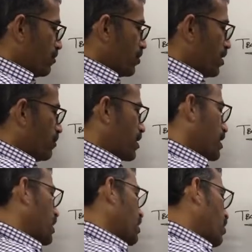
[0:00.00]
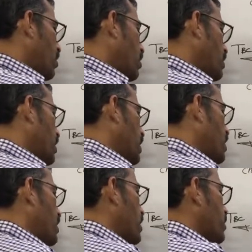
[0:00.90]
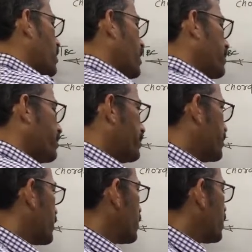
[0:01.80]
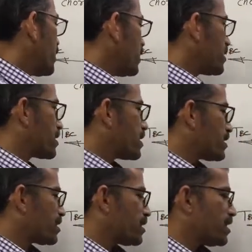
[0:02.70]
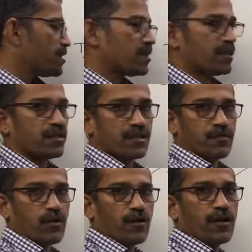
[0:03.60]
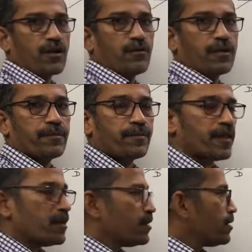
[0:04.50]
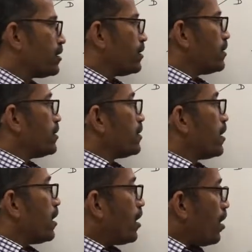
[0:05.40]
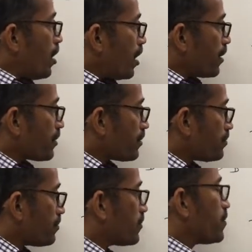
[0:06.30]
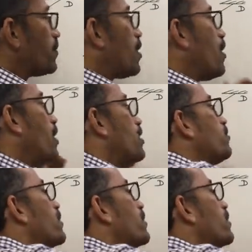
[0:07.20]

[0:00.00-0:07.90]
From A, all are away. So in this case, nature is same. All are away. Or all